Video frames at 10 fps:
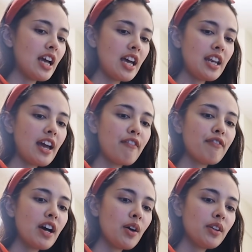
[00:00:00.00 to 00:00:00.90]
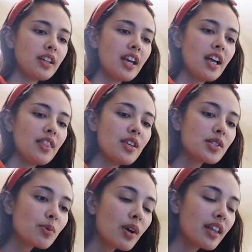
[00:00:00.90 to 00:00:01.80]
and I found
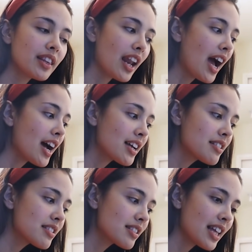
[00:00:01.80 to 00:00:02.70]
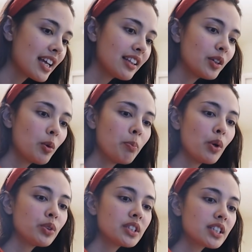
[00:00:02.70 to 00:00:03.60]
this one that has like little
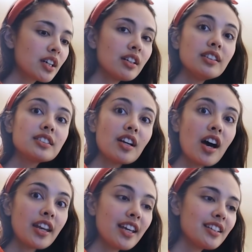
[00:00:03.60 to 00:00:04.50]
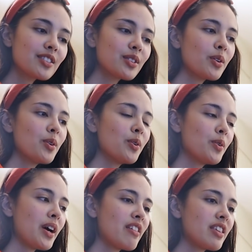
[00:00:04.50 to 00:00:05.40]
bone skulls on it, so
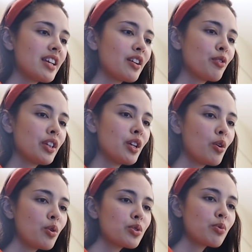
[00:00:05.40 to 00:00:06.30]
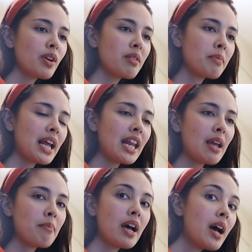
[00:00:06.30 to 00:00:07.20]
I think it really goes with my
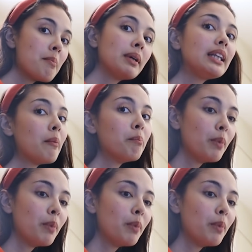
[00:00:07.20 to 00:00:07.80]
name, Madame